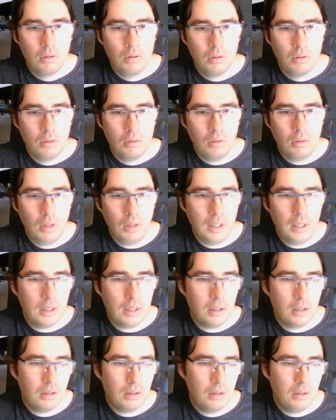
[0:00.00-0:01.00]
like
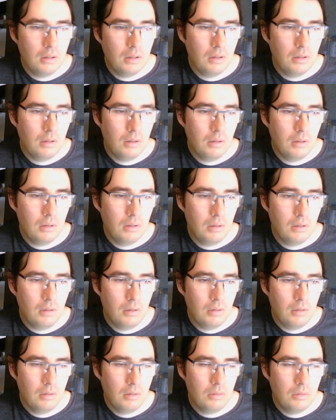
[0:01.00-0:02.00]

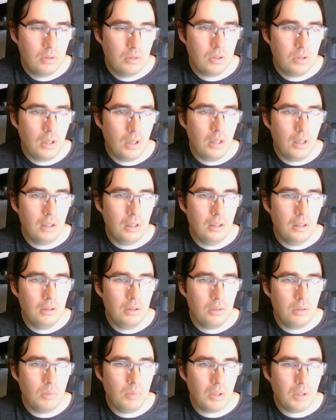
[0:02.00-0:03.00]
just adding in
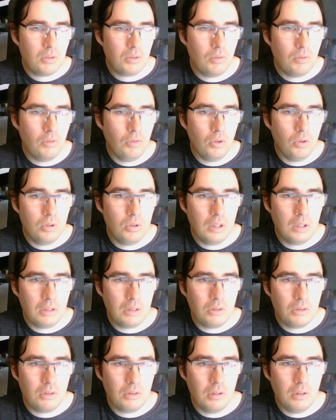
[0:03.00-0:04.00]
some extra
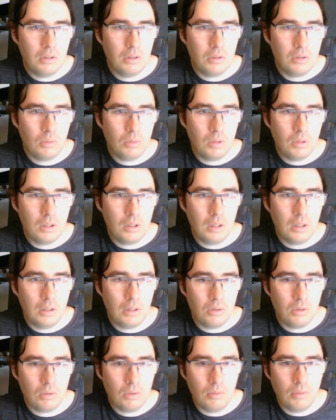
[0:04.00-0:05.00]
vertexes here so we can get
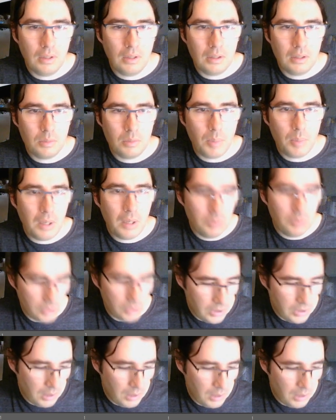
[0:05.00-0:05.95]
sort of like this panel shape.